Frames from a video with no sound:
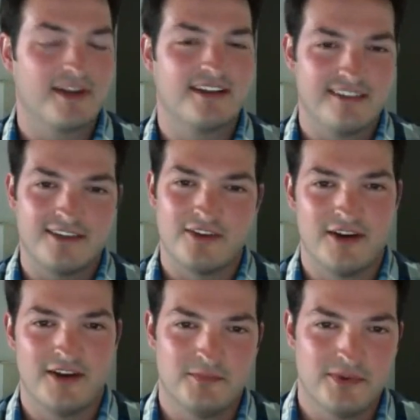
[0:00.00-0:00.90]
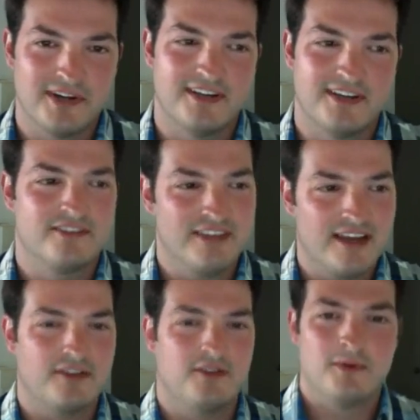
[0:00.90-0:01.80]
I'm like, "Is that Darya's book?" He goes,
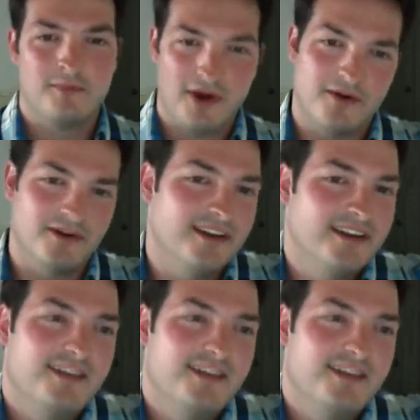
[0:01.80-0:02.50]
"Yeah. Do you want to borrow it?"